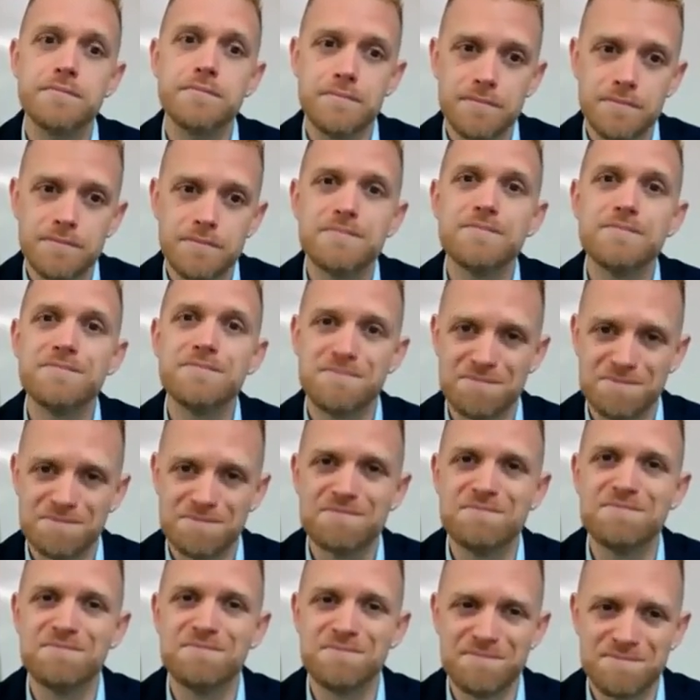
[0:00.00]

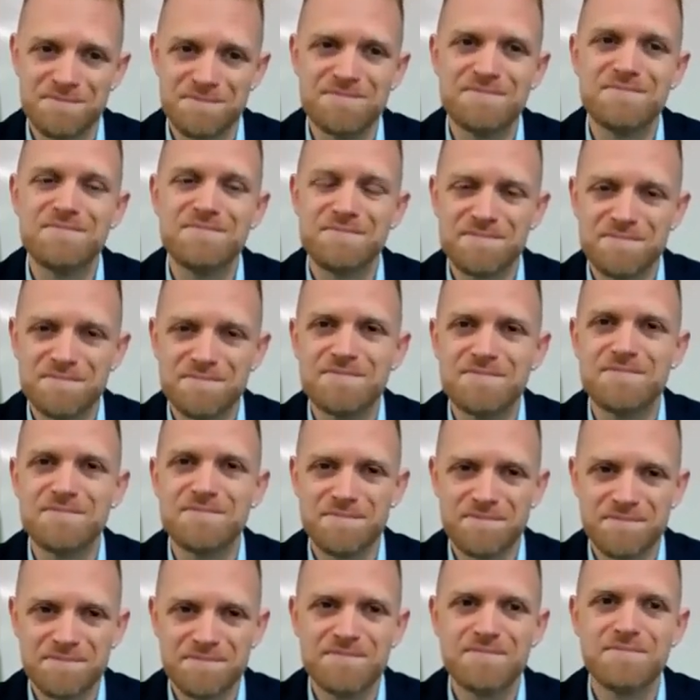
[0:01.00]

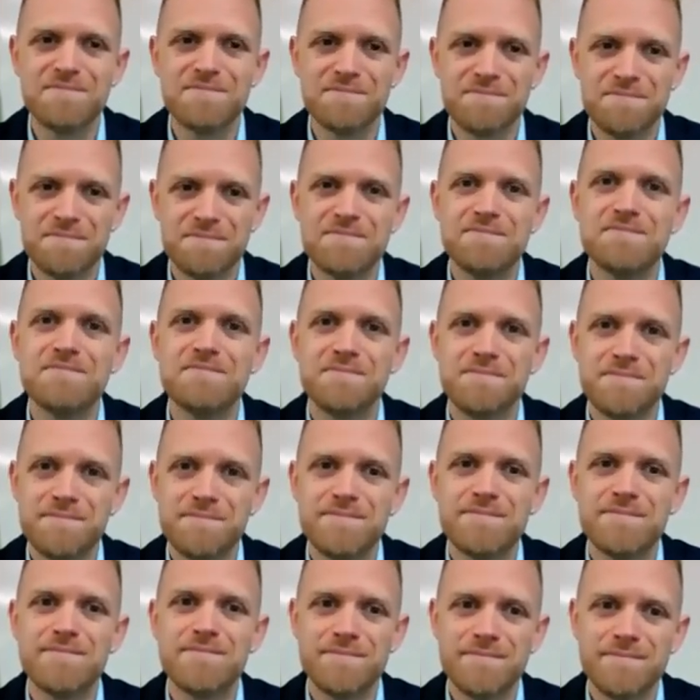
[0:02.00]

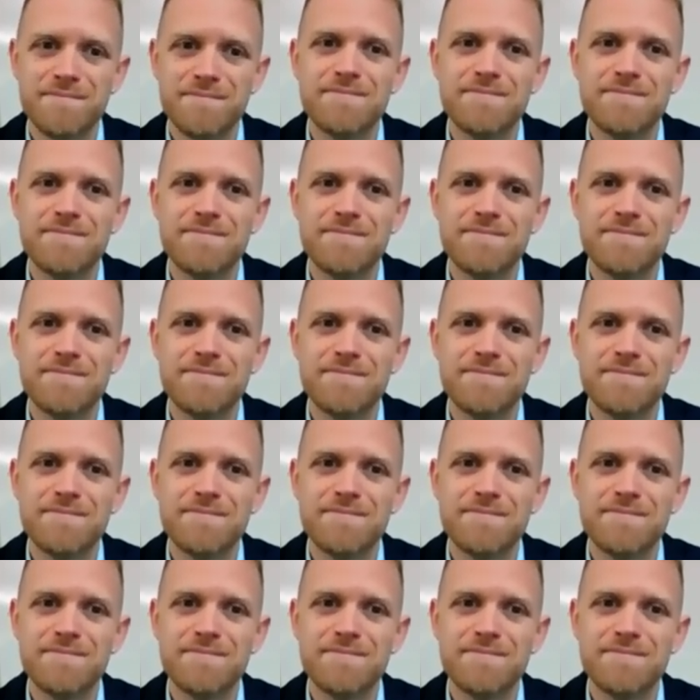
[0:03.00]
(silent)